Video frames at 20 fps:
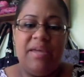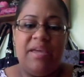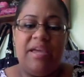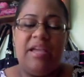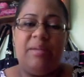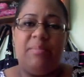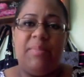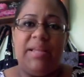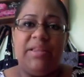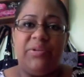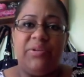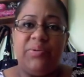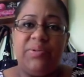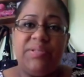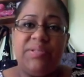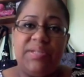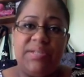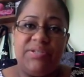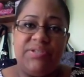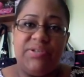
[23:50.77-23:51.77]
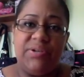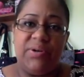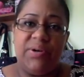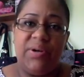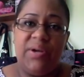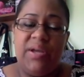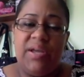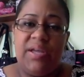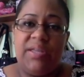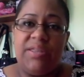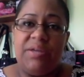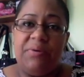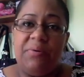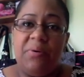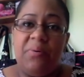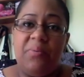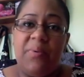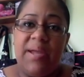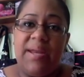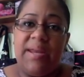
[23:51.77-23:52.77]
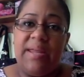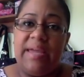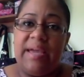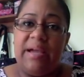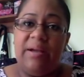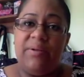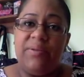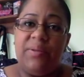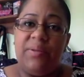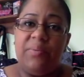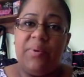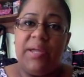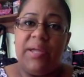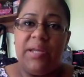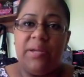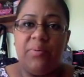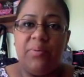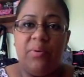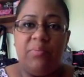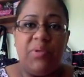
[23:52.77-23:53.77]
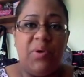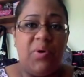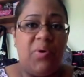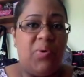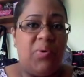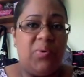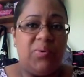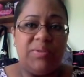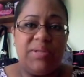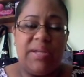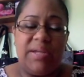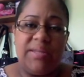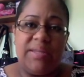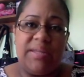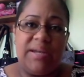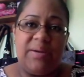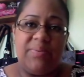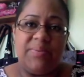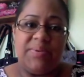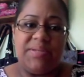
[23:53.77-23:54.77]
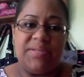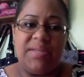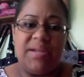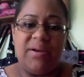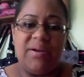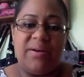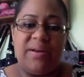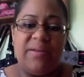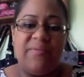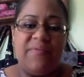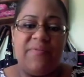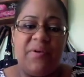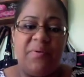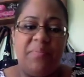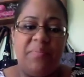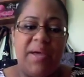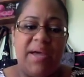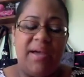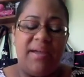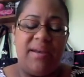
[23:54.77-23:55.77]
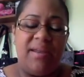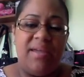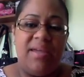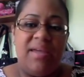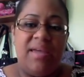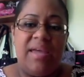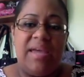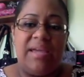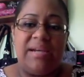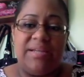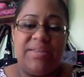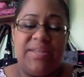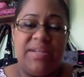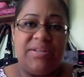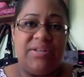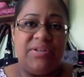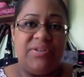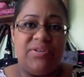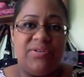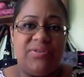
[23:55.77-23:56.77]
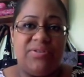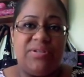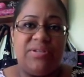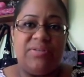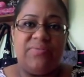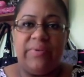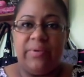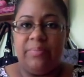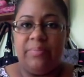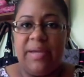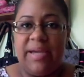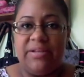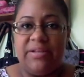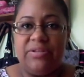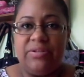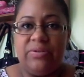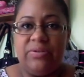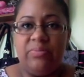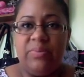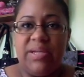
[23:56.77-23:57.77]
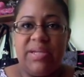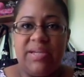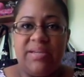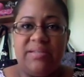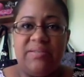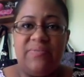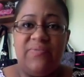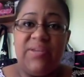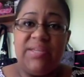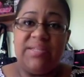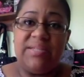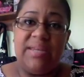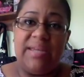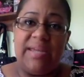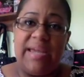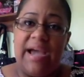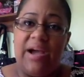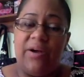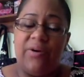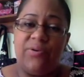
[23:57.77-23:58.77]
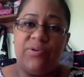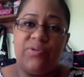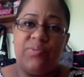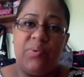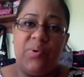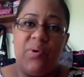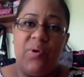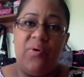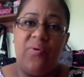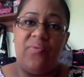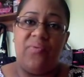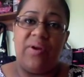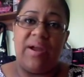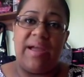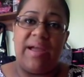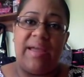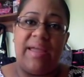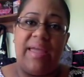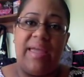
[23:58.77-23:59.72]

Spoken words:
and my little sister. They were waiting out in the waiting room the whole day that I was there, and I felt bad. And I think the nurses felt bad too, because visiting hours were over at